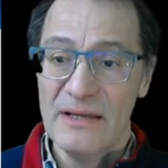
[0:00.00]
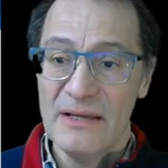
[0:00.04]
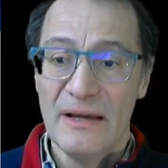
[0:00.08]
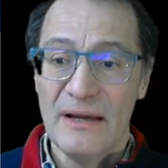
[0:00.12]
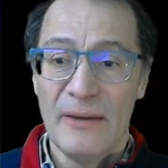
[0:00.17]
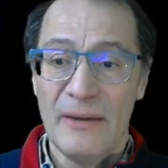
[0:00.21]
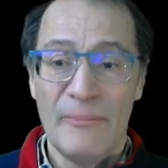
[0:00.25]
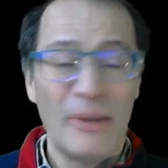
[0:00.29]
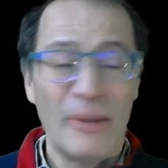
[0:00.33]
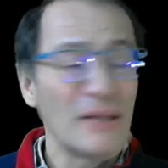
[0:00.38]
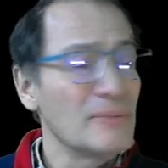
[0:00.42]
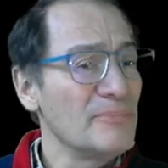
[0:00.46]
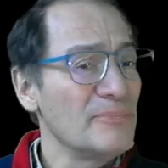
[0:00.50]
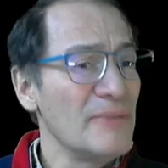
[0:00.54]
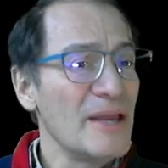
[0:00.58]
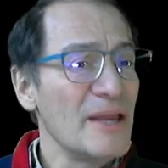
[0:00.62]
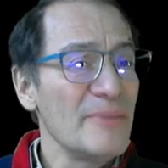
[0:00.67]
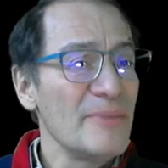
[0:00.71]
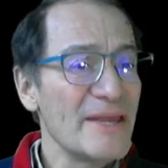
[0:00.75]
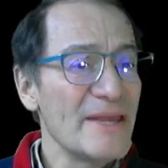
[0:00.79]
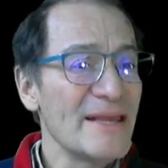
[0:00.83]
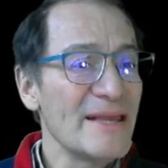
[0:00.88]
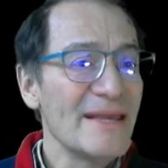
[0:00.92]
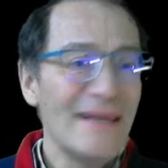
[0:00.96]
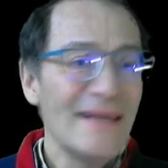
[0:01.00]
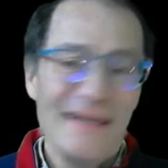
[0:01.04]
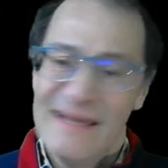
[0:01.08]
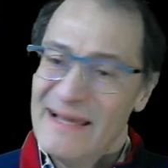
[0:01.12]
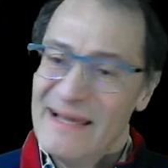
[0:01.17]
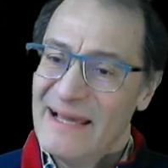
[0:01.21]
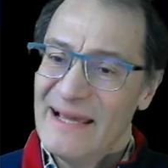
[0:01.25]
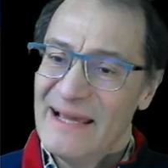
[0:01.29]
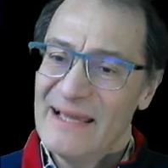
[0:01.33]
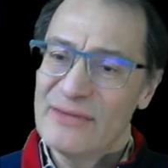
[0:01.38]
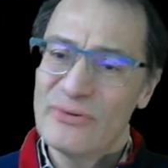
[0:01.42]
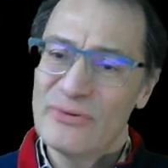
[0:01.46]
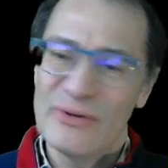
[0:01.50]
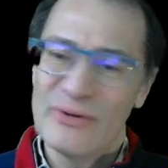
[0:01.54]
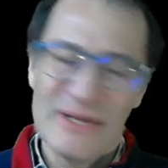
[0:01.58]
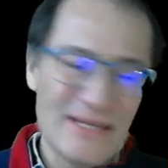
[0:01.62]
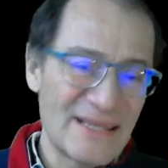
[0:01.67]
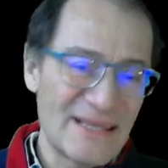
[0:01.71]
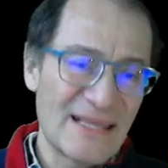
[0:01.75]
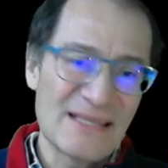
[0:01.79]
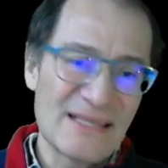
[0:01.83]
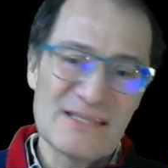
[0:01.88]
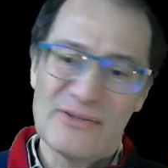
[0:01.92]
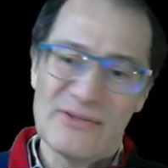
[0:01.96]
But maybe it
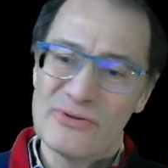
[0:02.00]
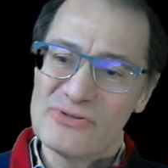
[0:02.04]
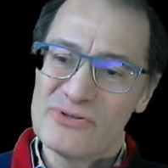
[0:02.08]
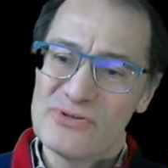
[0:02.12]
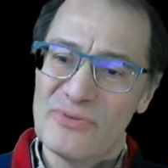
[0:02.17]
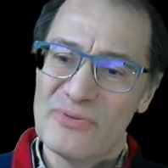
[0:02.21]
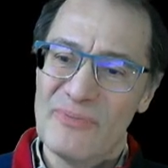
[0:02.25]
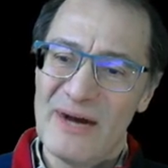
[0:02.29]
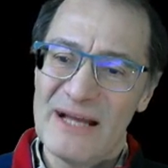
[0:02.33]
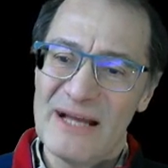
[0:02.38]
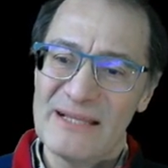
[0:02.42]
is not so bad.